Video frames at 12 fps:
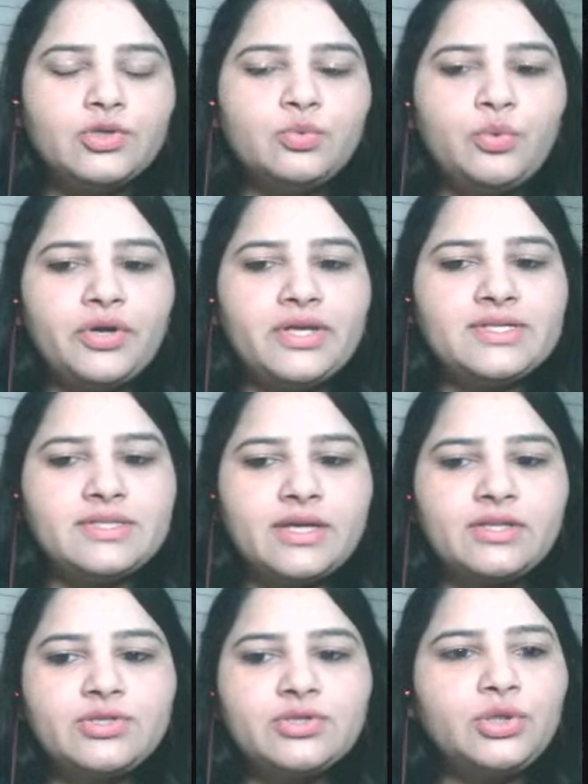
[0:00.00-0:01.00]
To what
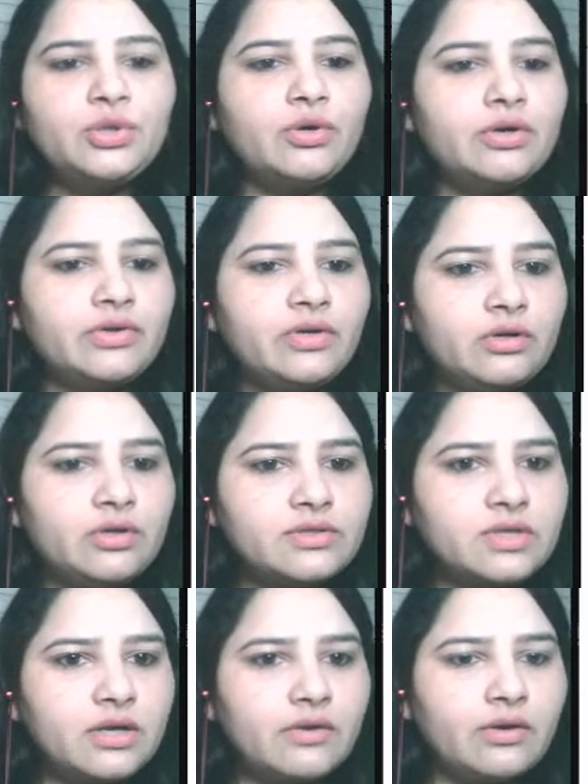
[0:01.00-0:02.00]
extent do you agree or
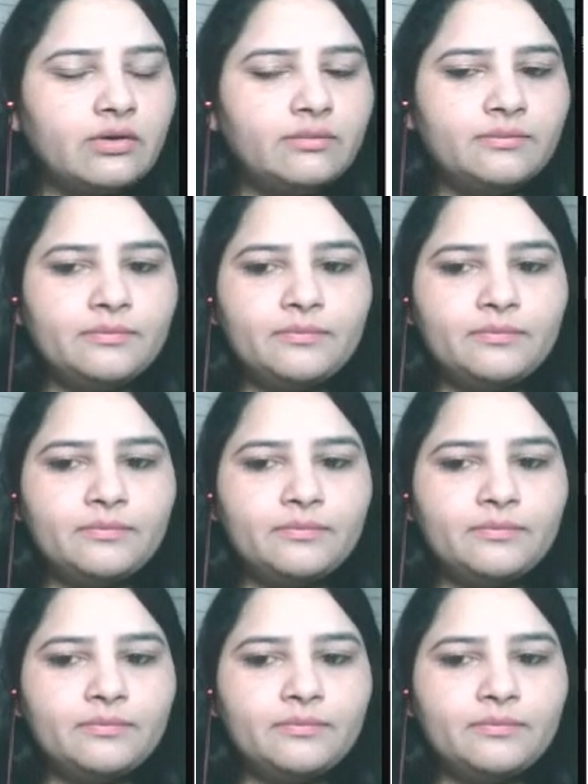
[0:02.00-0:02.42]
disagree?